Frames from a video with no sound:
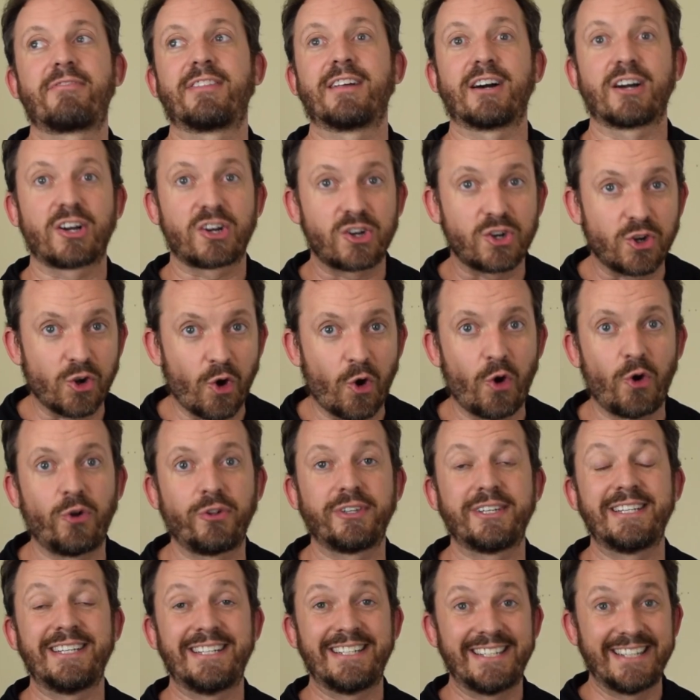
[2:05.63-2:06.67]
the
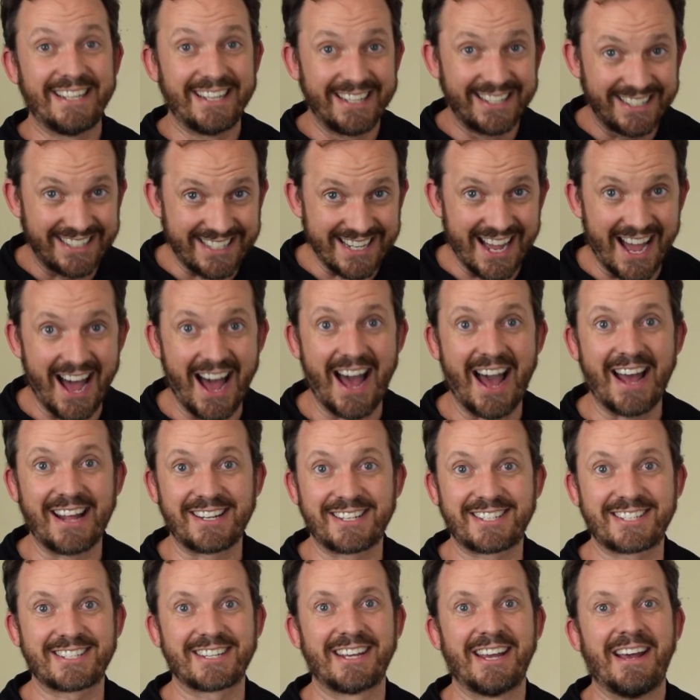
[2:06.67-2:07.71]
golden
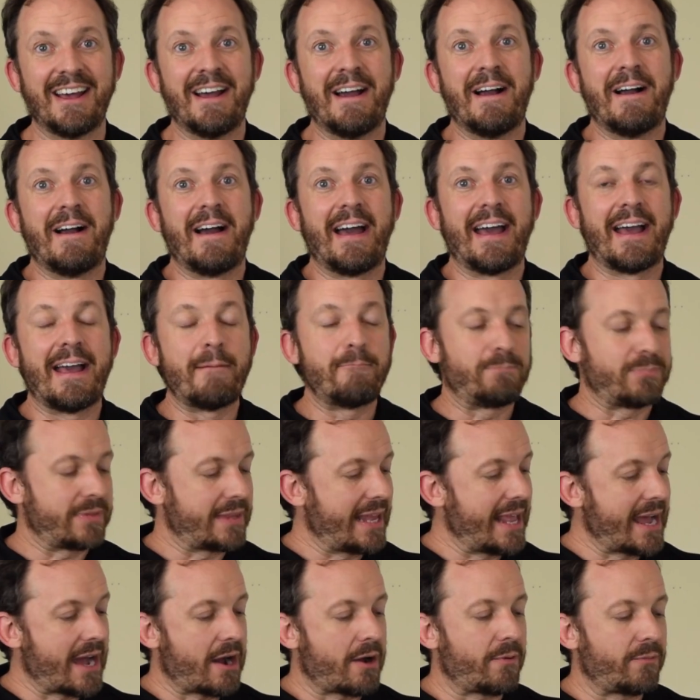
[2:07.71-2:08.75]
touch.
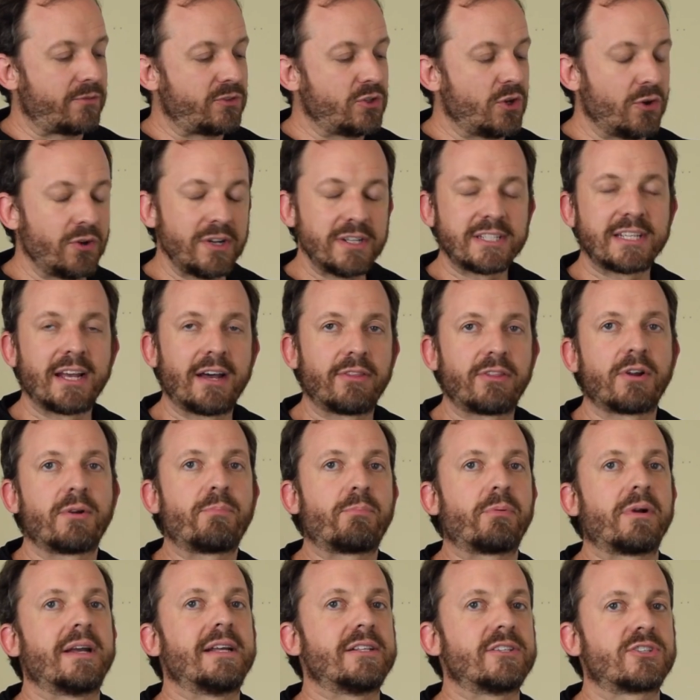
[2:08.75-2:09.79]
Now, notice how their
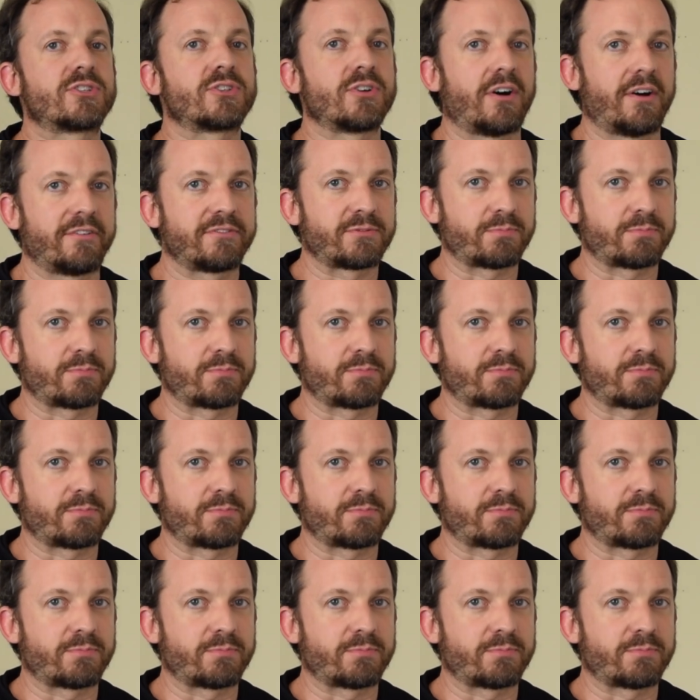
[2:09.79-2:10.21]
brain solves